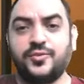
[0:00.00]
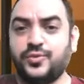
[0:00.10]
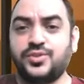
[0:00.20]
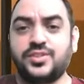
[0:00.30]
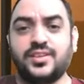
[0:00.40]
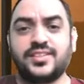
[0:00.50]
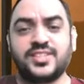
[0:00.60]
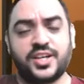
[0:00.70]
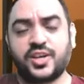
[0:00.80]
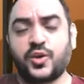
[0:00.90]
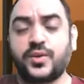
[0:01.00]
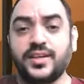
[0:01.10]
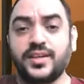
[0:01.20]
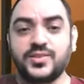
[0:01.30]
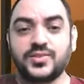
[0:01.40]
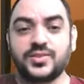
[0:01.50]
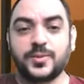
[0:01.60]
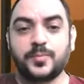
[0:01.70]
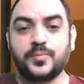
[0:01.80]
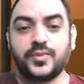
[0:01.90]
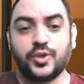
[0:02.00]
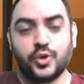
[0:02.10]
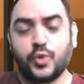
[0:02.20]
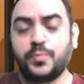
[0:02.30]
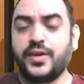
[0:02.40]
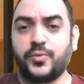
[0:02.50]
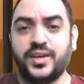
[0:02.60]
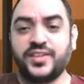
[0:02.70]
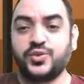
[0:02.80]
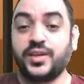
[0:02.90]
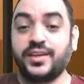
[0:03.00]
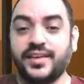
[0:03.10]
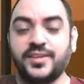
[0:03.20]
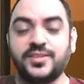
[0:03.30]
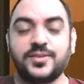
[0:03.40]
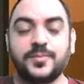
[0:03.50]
future chartered accountants. Hope everybody is doing great.